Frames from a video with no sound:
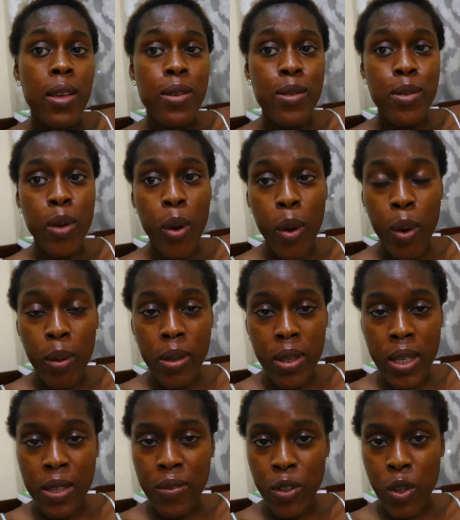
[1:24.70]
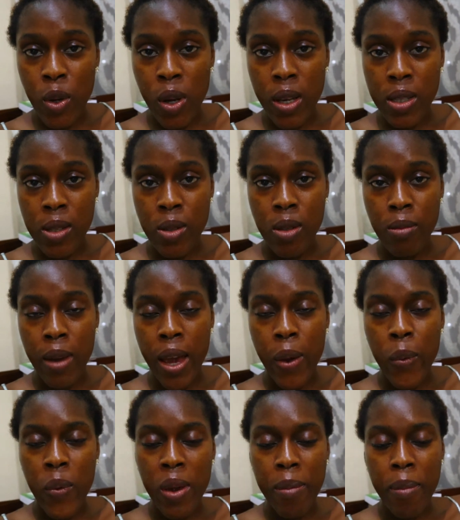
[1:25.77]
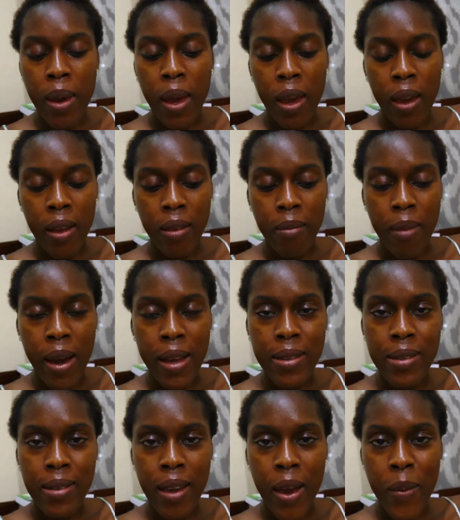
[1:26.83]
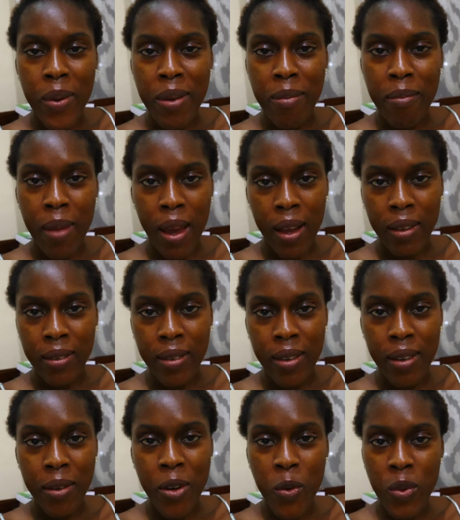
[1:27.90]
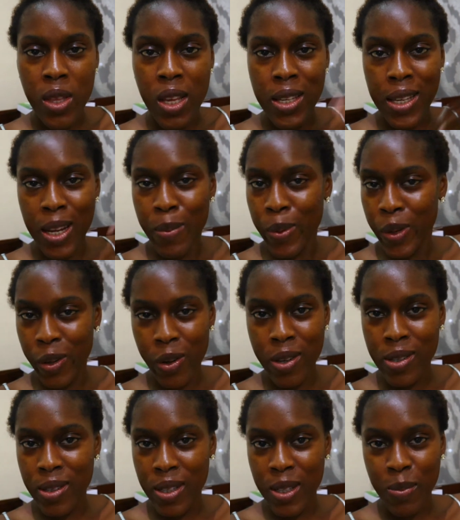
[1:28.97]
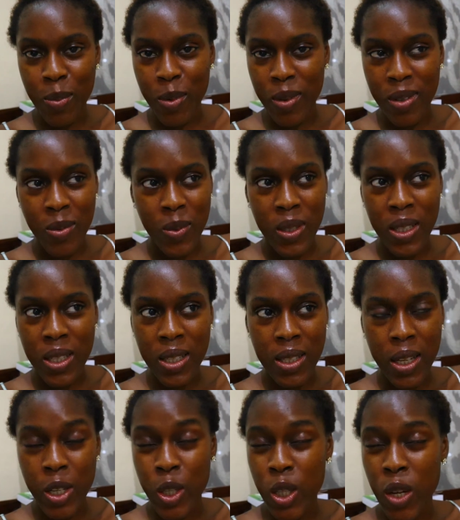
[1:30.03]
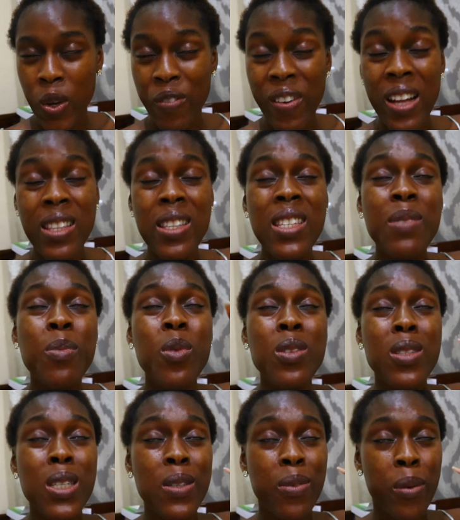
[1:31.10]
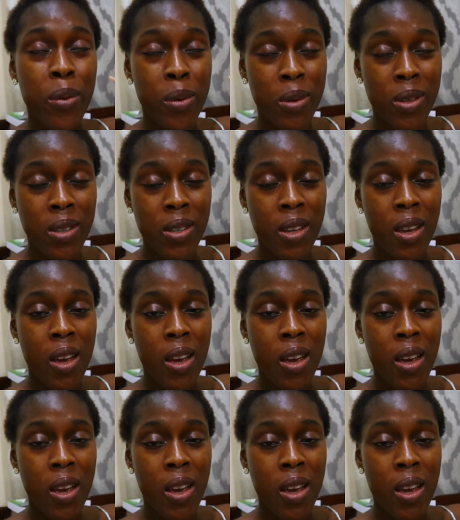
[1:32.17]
So this video is to my women, my dear women. You know, they celebrated us this month. We did international, in fact this month is for us.